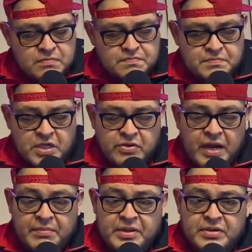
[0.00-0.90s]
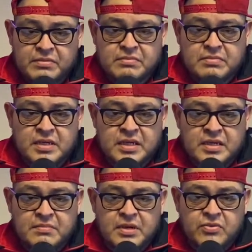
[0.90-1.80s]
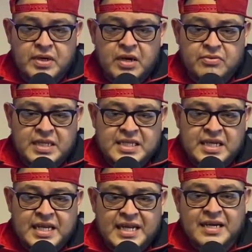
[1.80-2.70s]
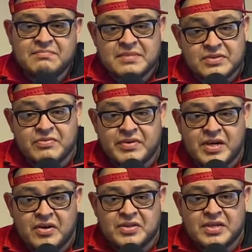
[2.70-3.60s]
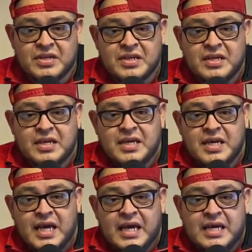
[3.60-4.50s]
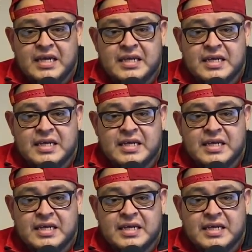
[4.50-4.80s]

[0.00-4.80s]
our grandmother, our abuelita nena is what we called her, and